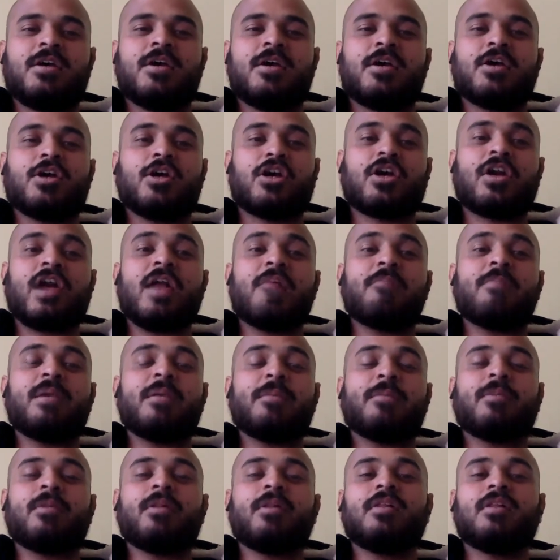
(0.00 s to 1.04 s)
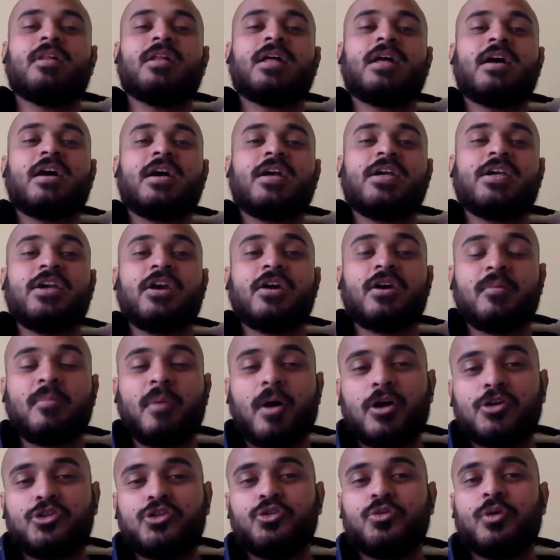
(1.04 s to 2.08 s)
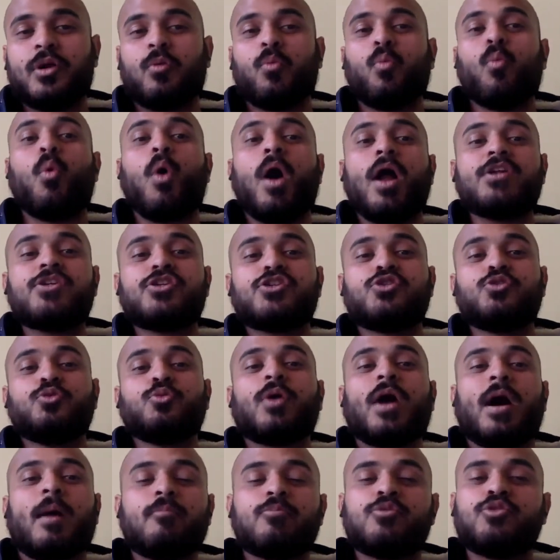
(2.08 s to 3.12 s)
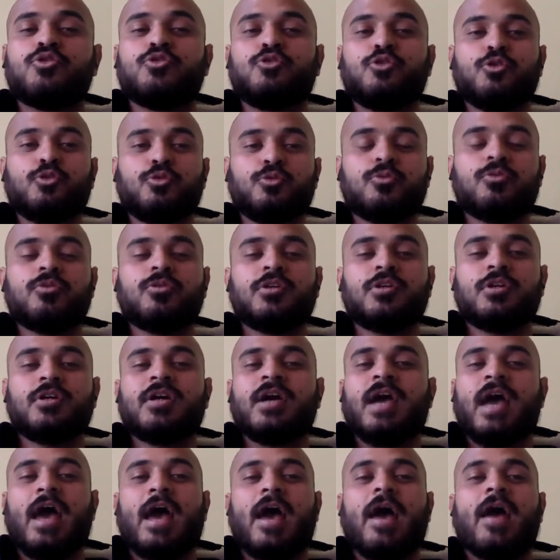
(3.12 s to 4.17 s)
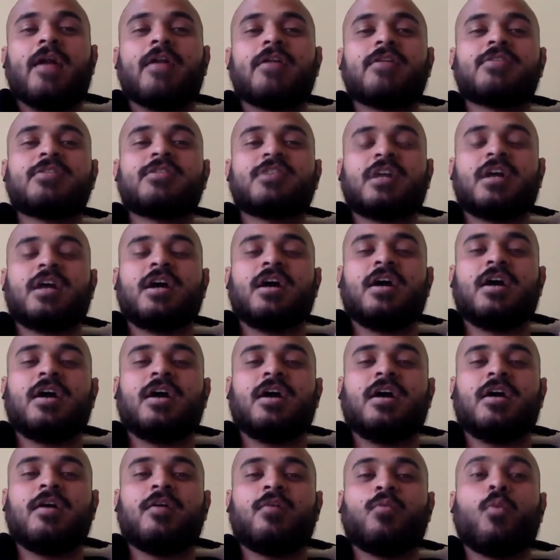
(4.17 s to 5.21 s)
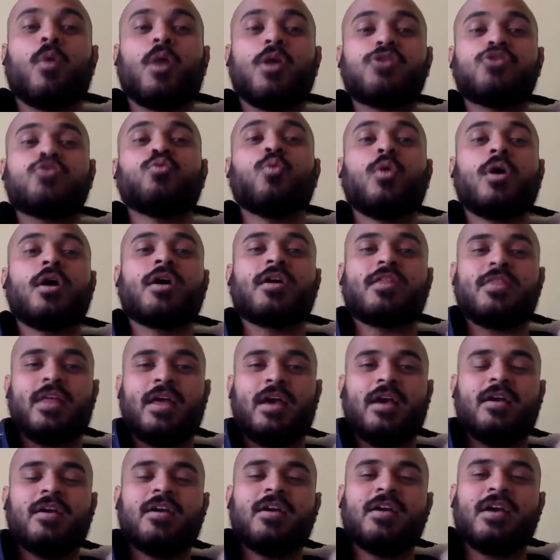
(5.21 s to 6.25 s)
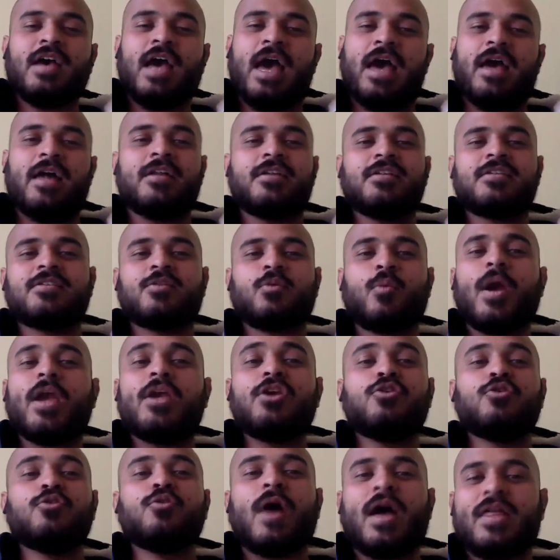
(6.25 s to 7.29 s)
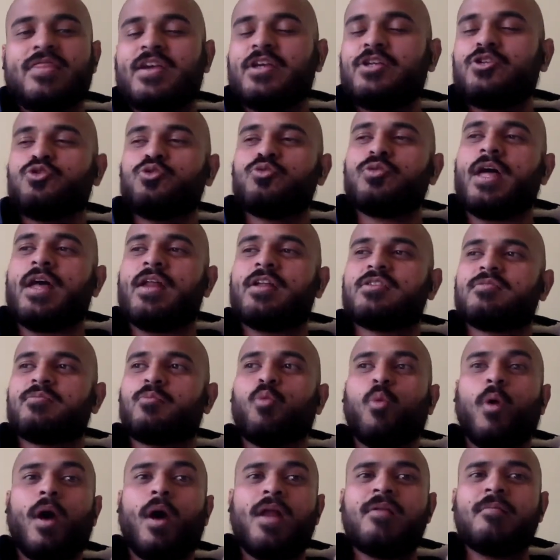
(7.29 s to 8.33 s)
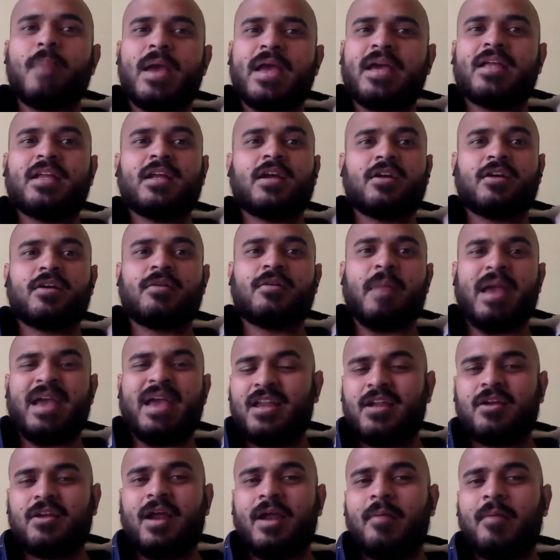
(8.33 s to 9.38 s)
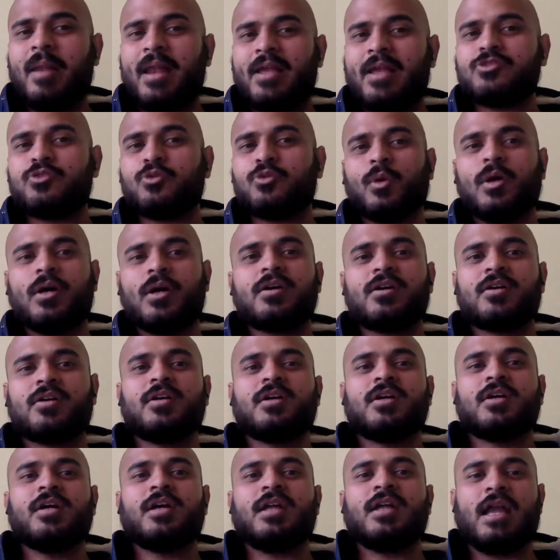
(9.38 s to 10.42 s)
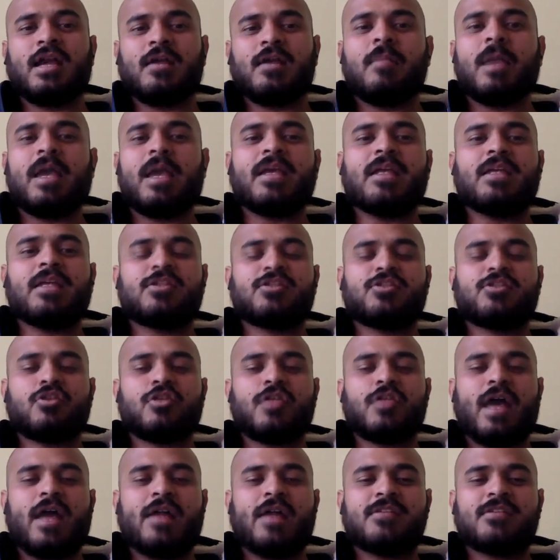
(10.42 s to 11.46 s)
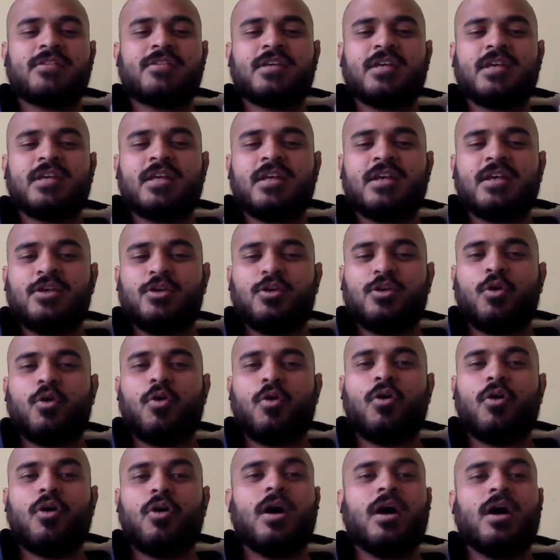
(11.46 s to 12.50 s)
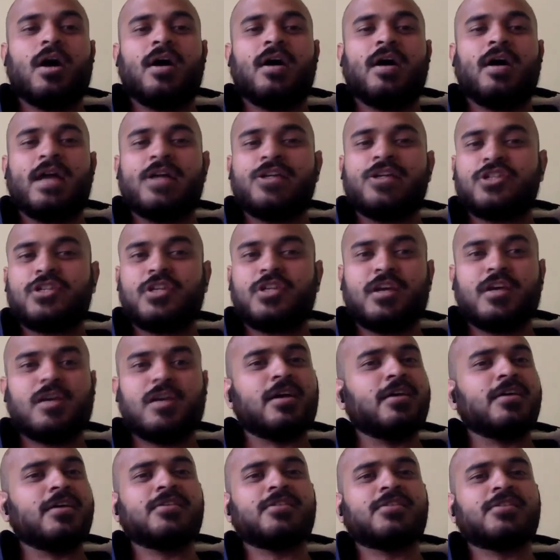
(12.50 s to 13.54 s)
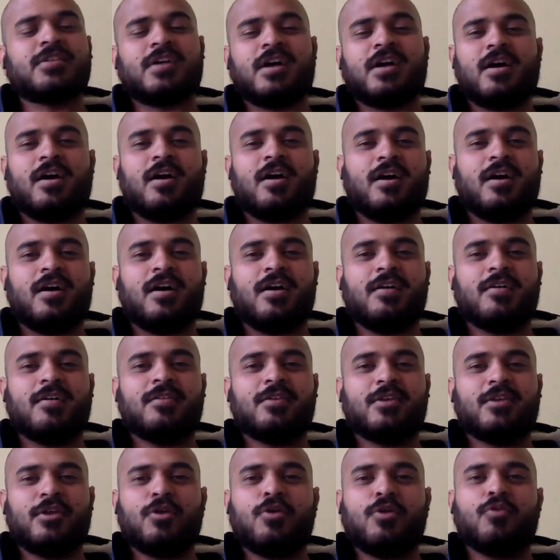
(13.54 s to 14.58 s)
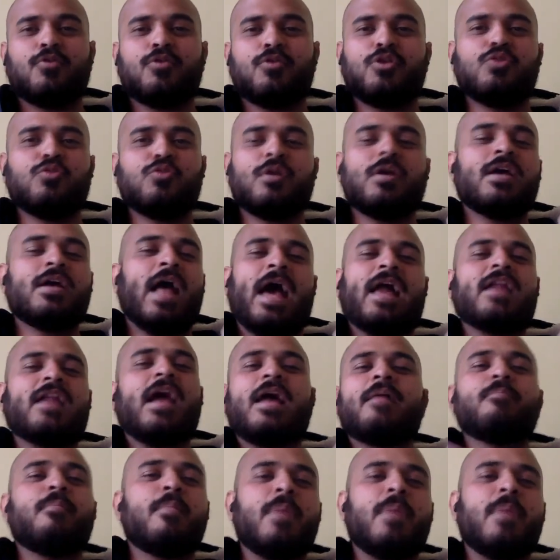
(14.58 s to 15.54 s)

great people hear about you and want to come to you and want to work there. And the way you, I think, do that is one, make it a great place to work, like make it so that your engineers are, you and